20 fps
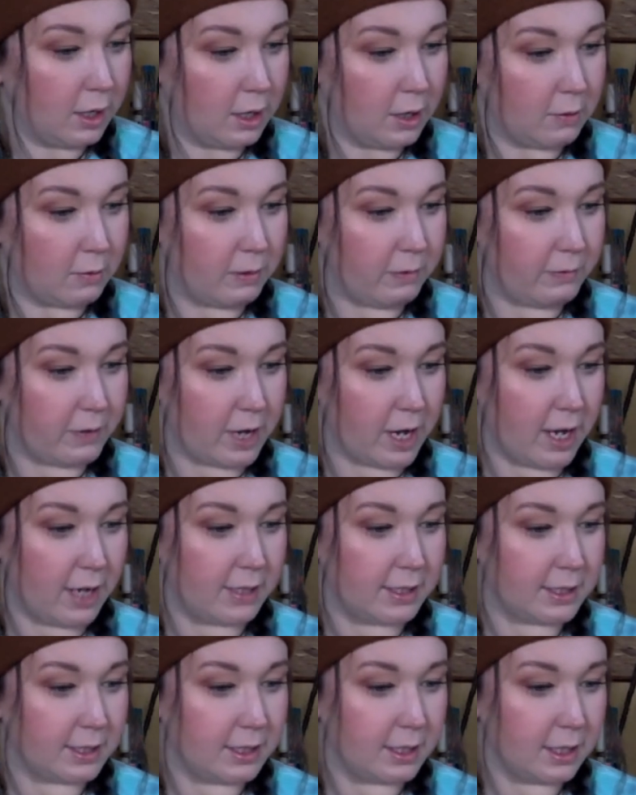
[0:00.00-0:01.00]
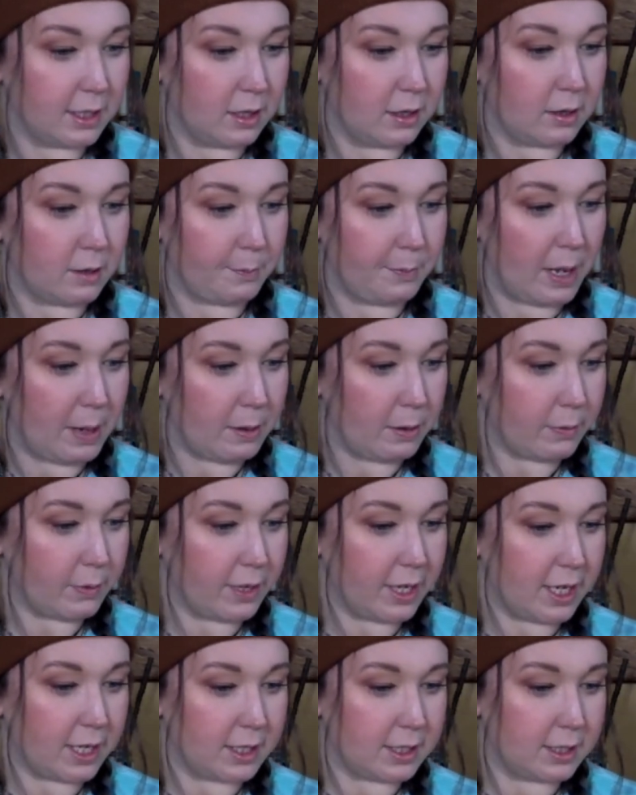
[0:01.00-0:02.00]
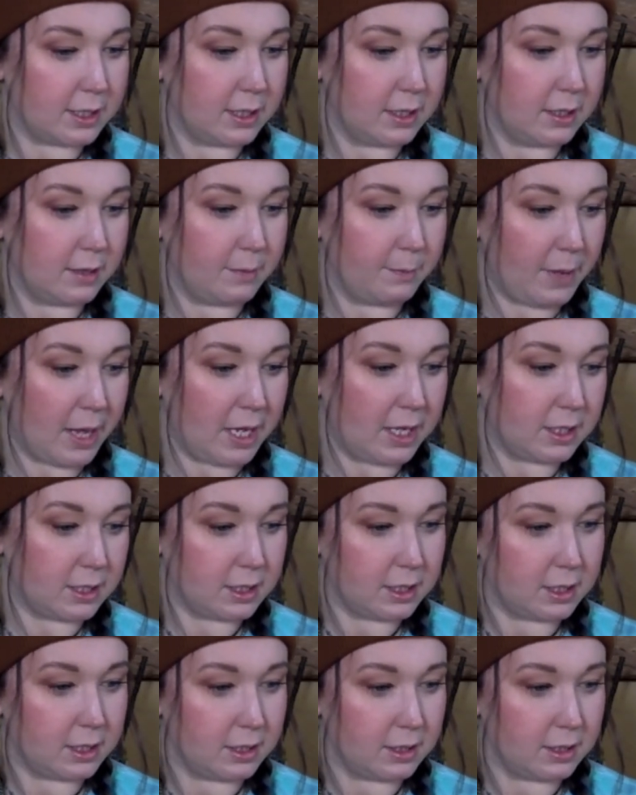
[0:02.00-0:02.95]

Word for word: we've got paper plate, paint,